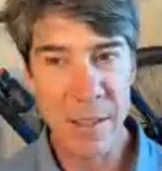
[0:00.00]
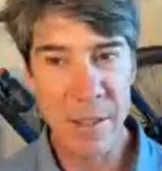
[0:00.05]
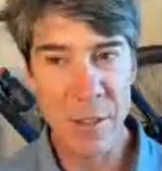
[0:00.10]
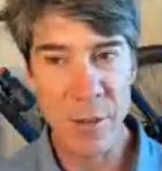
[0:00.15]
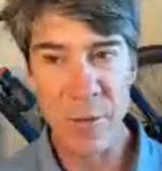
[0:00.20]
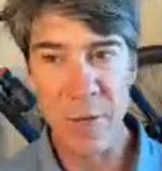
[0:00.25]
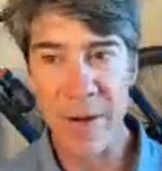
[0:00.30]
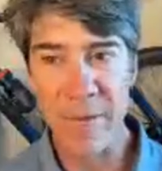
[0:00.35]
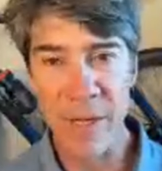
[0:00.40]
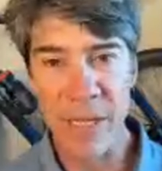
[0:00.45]

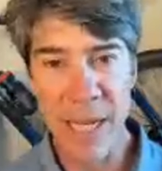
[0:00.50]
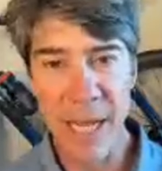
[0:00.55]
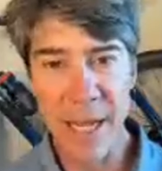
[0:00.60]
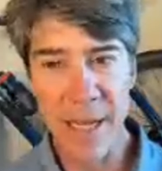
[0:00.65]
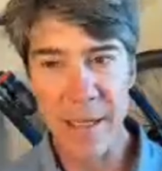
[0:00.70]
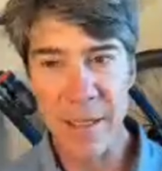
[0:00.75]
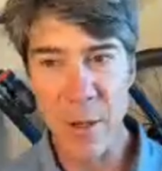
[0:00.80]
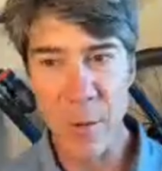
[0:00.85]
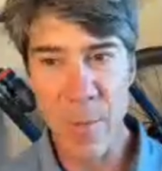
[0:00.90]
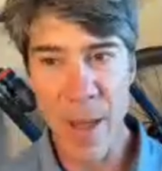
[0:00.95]
Do it every
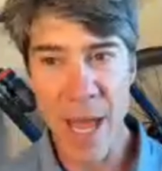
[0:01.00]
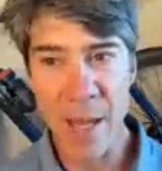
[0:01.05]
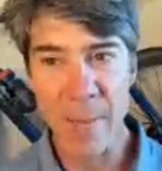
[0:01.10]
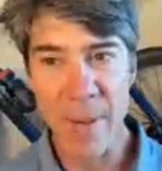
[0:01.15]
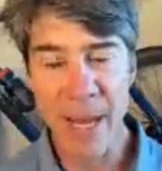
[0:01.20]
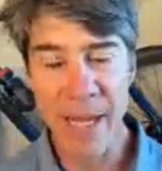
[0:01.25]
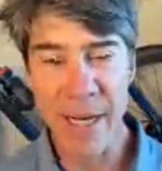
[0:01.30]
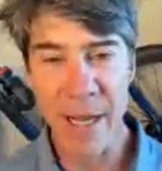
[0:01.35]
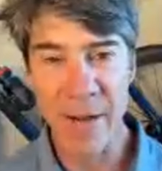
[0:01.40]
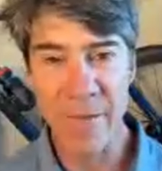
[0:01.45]
day. No back
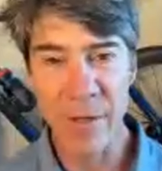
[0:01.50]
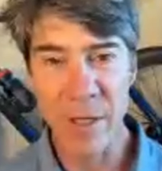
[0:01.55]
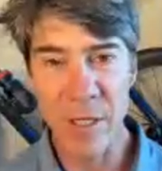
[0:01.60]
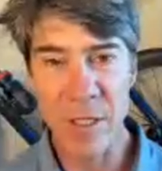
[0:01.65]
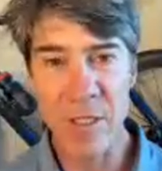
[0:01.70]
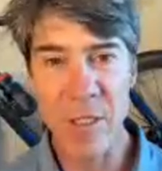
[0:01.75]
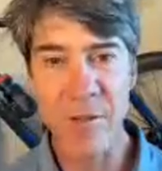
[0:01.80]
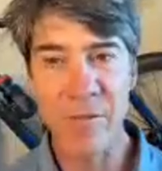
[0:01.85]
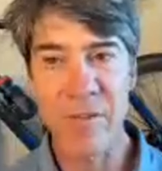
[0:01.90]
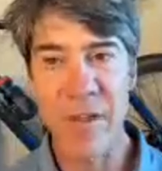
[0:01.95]
pain ever
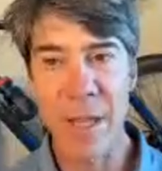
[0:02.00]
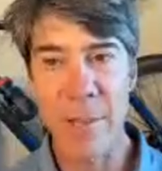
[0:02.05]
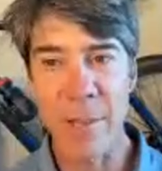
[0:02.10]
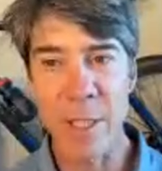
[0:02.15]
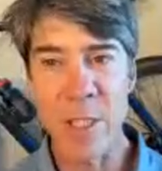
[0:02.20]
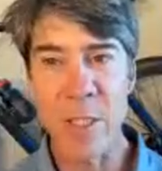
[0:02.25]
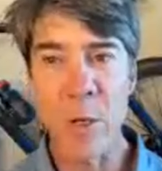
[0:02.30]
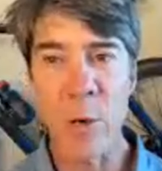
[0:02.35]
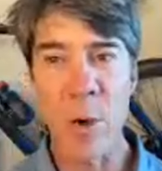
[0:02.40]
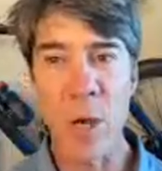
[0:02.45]
is the
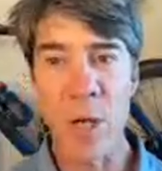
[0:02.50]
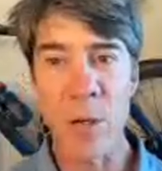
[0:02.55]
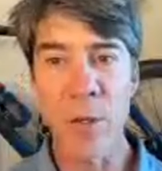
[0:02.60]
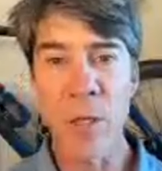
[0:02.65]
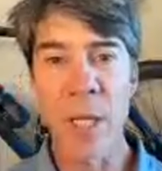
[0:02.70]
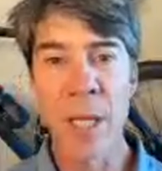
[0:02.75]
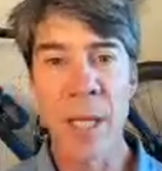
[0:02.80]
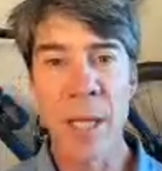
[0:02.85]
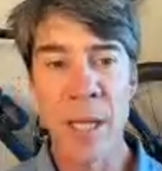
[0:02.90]
famous quote.